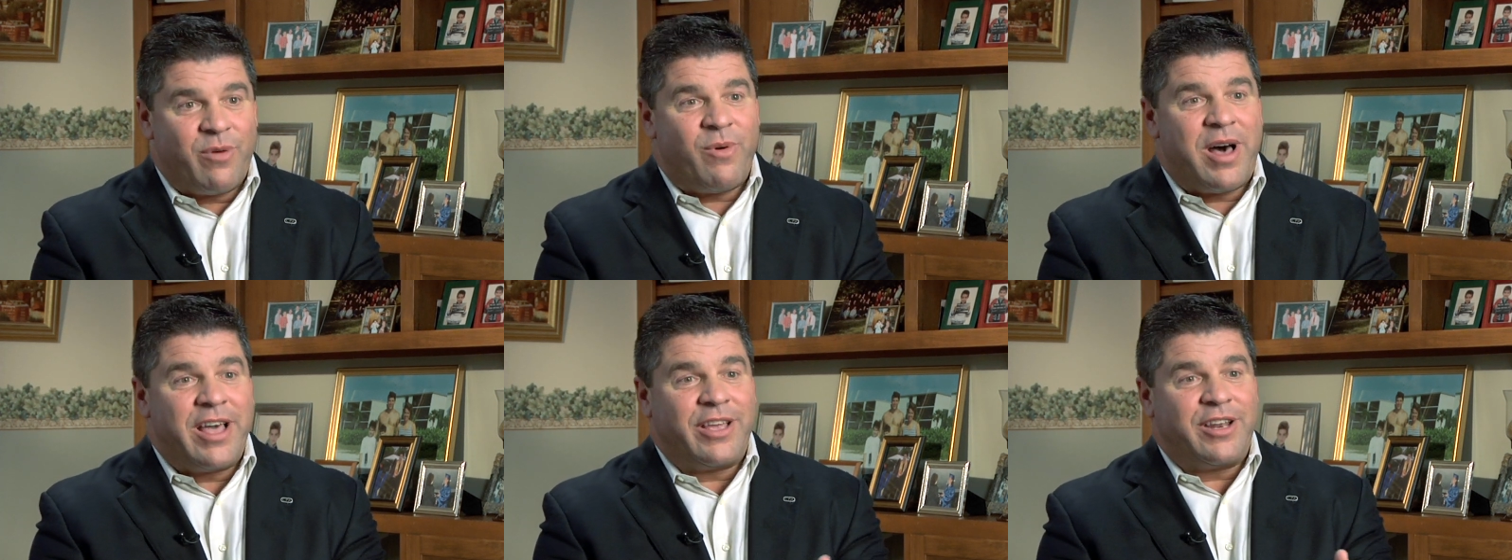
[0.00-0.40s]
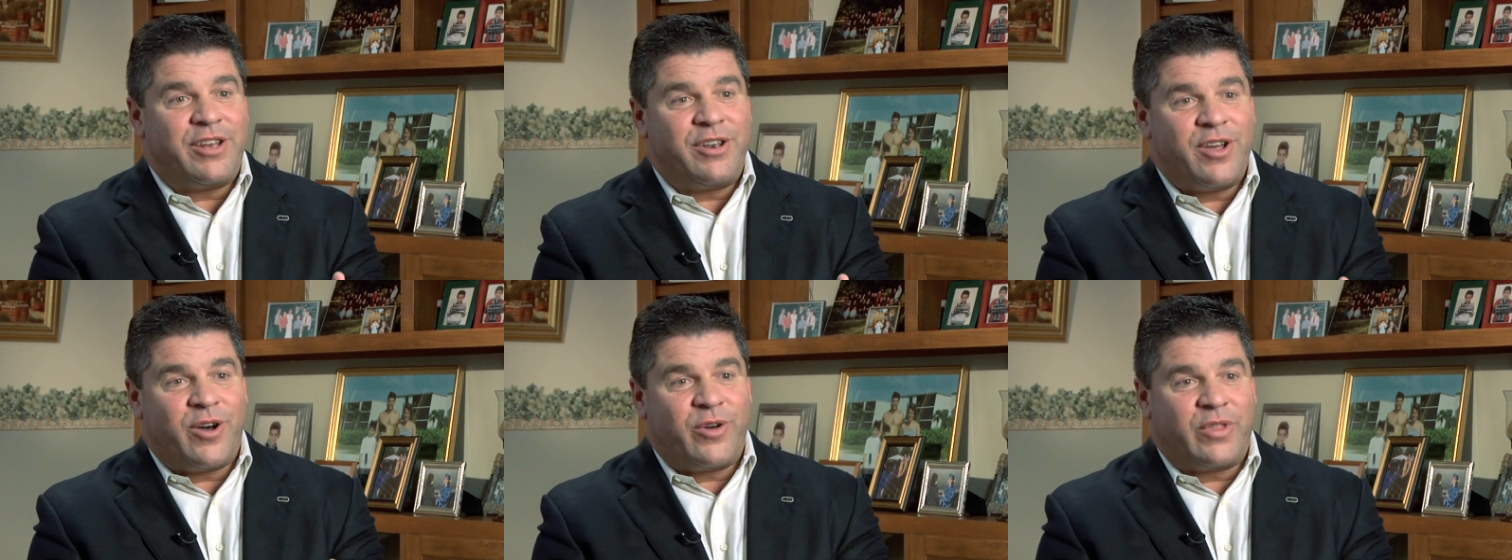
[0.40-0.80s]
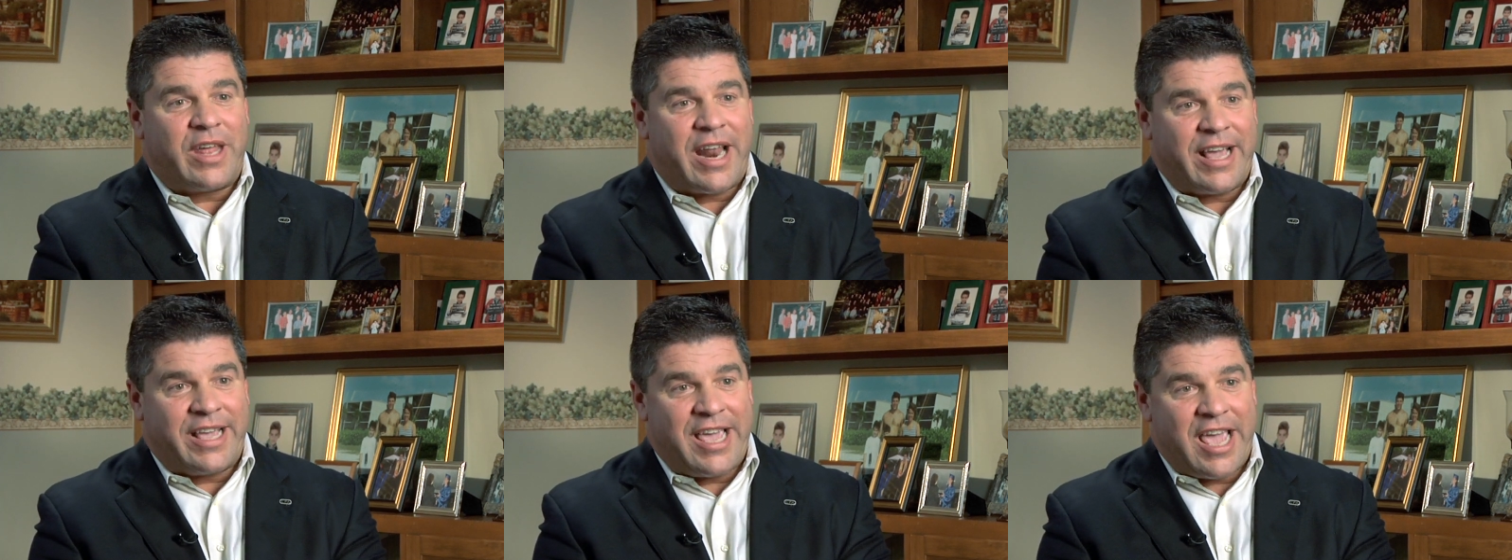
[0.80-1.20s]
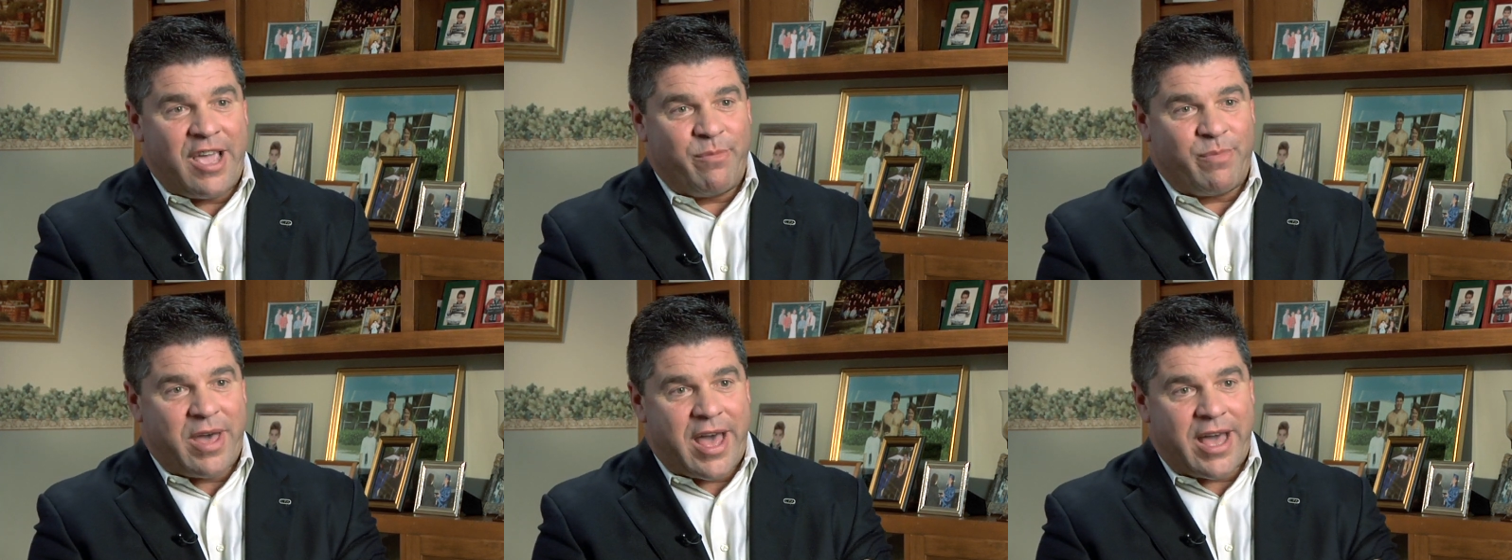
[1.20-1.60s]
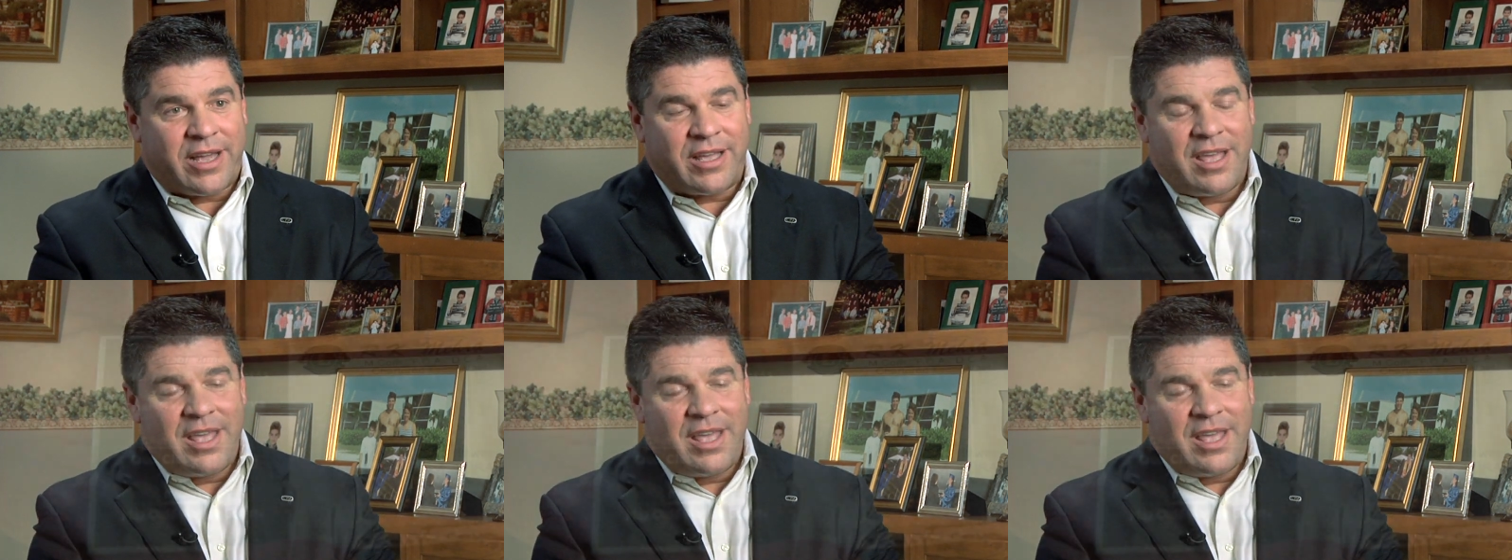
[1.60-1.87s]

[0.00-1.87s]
I want you to know that I came back